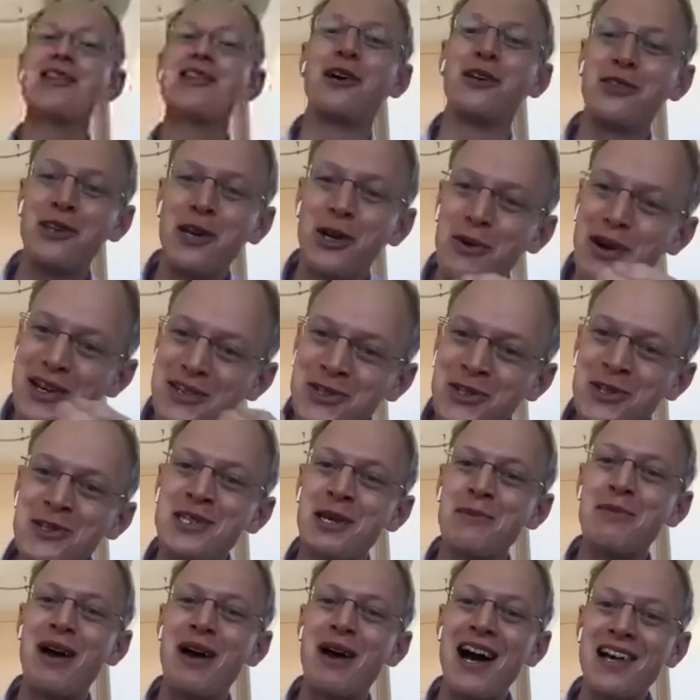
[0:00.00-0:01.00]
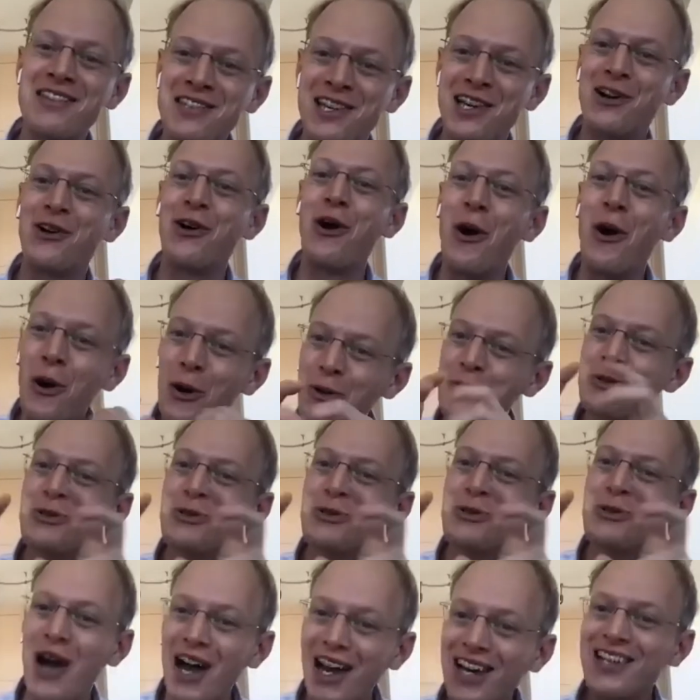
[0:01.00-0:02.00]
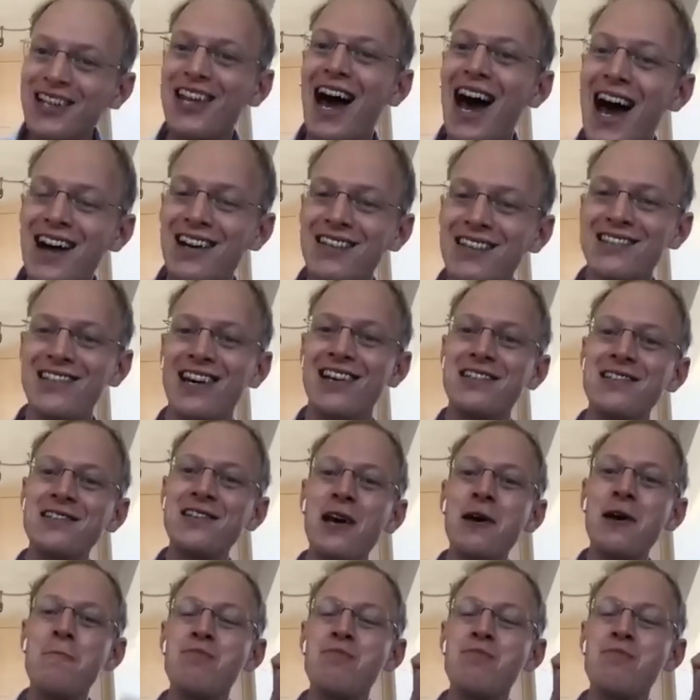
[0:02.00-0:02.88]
The questions I'm asking are all trying to access